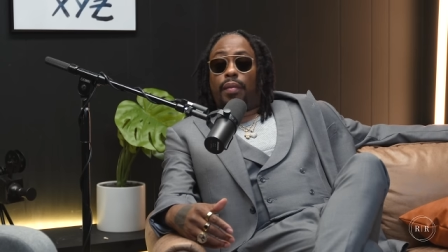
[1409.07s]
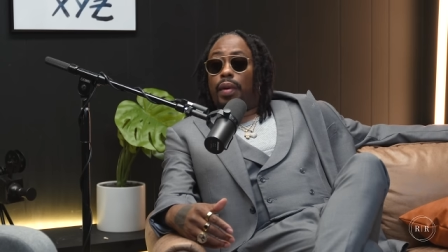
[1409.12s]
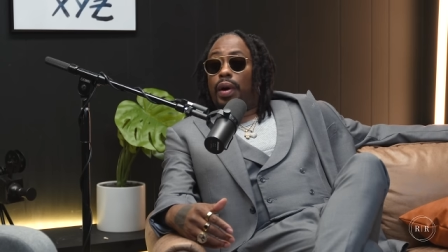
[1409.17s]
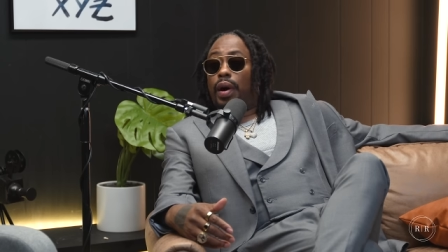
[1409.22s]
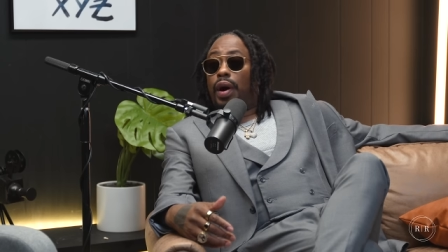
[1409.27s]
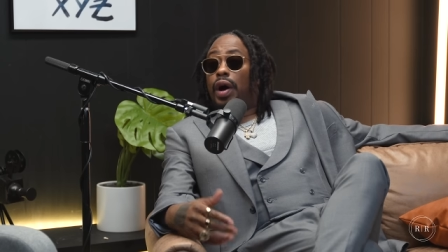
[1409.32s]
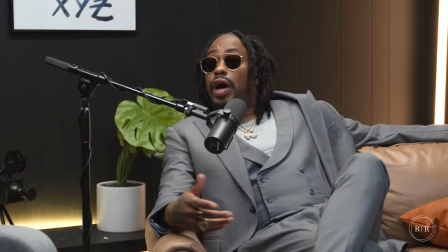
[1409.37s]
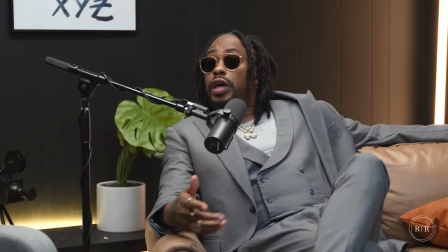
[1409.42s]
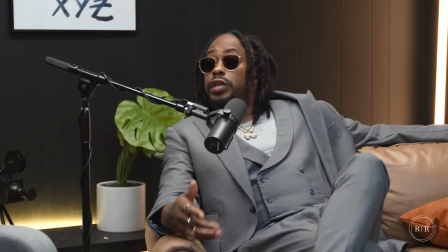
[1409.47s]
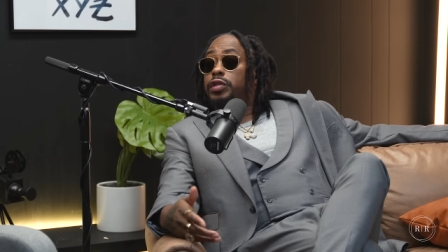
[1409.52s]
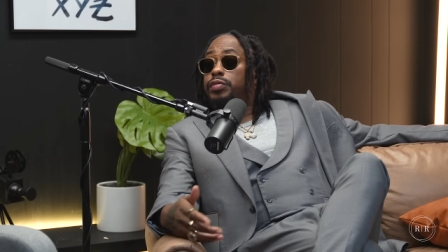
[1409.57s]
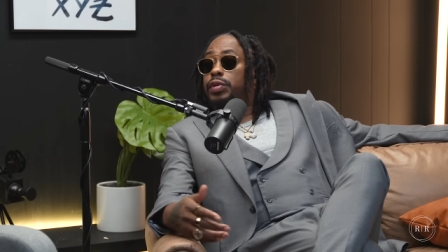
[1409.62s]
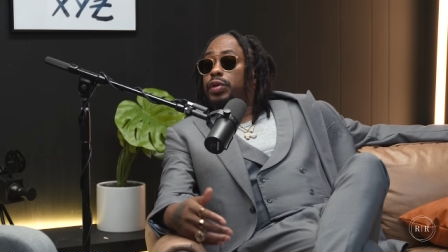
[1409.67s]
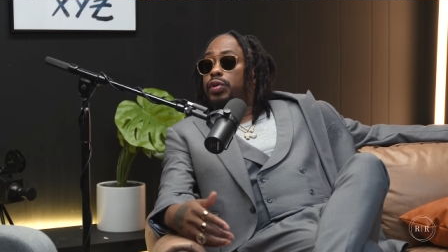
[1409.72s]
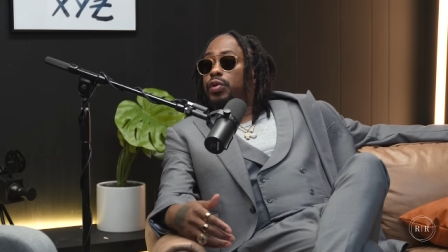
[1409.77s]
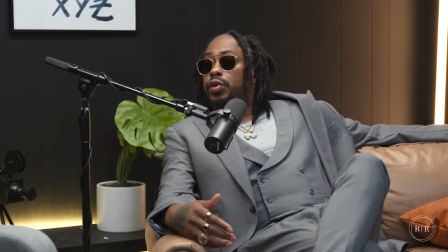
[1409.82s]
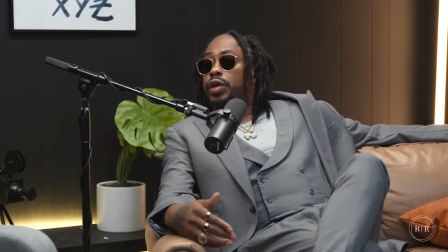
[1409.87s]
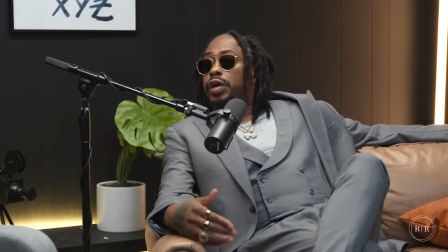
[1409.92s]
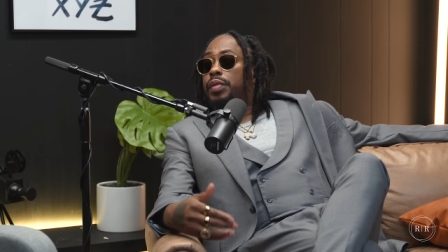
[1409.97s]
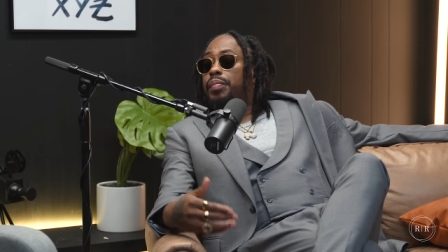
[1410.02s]
husband
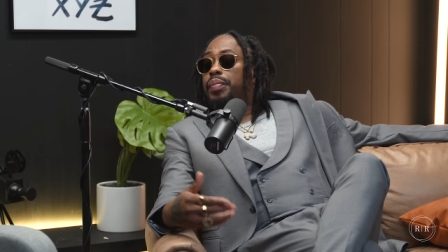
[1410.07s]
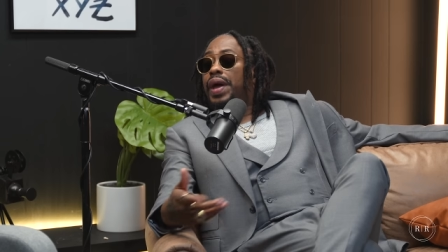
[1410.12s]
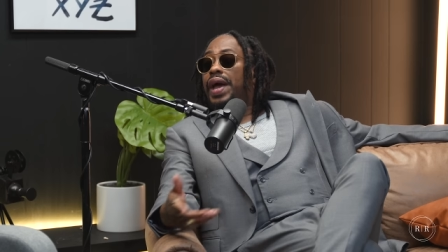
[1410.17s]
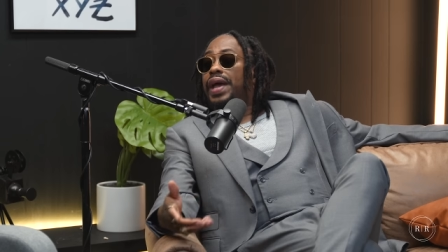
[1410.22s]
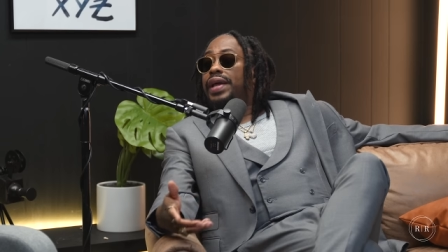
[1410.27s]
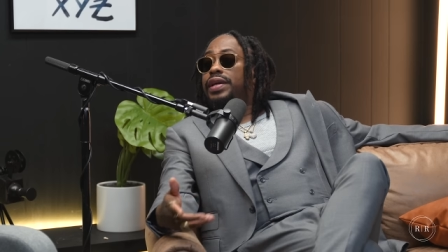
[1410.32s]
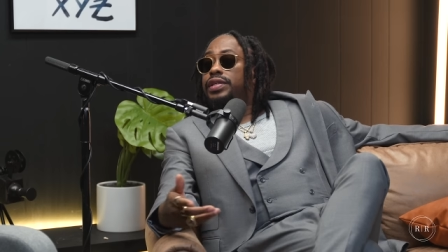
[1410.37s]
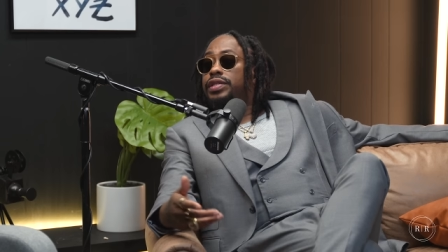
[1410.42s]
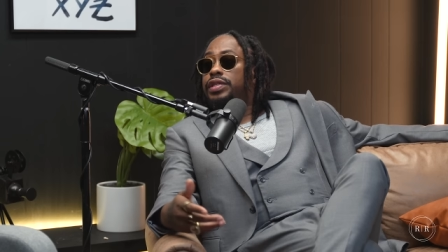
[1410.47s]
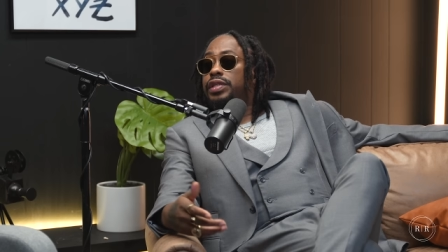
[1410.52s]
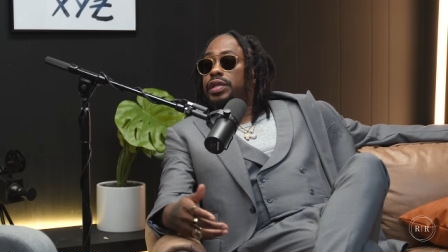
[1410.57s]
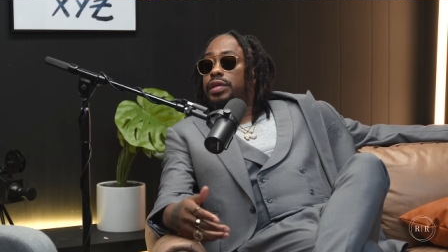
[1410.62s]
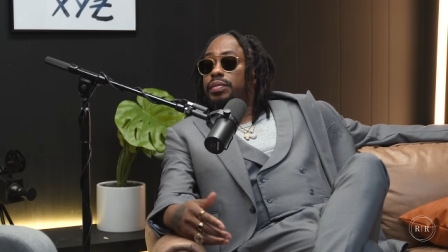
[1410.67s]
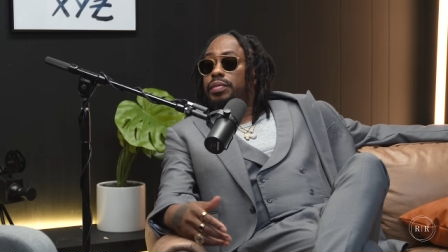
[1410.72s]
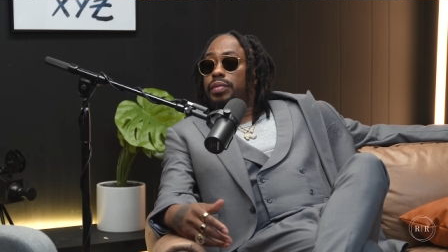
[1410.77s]
or companionship.